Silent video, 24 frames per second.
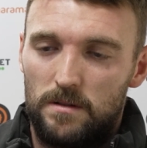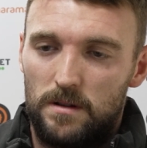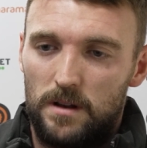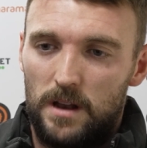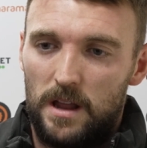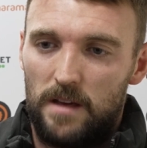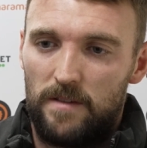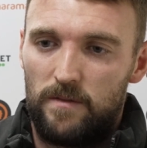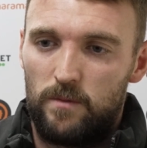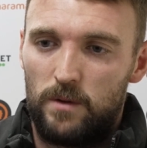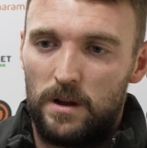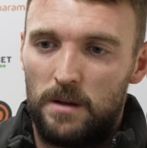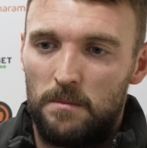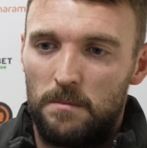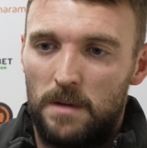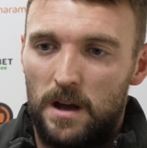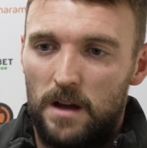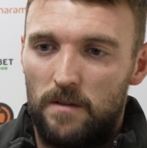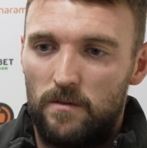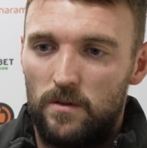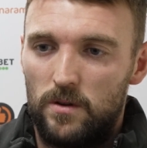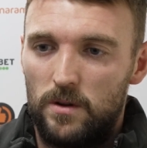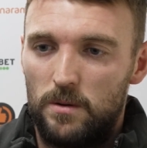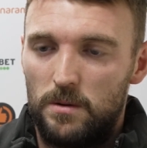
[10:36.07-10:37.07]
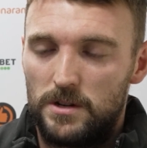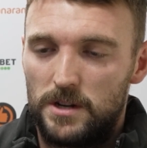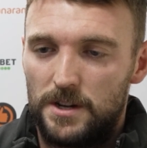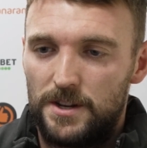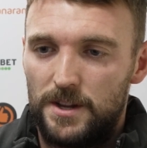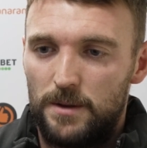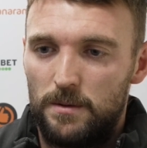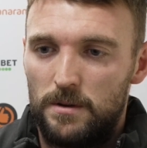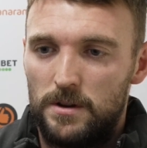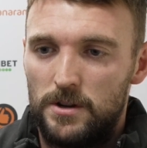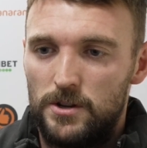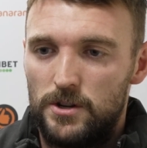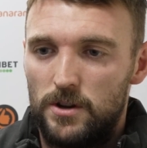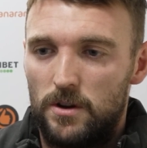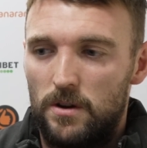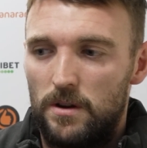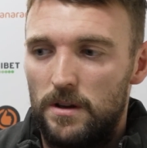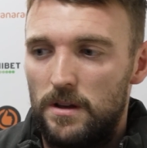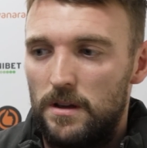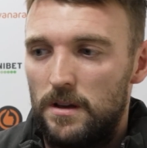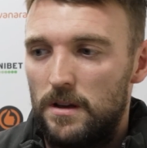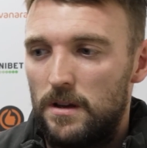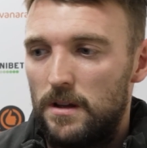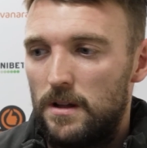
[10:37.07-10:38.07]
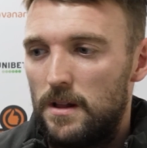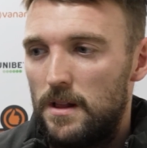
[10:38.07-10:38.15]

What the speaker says: left wing back role, which I do enjoy.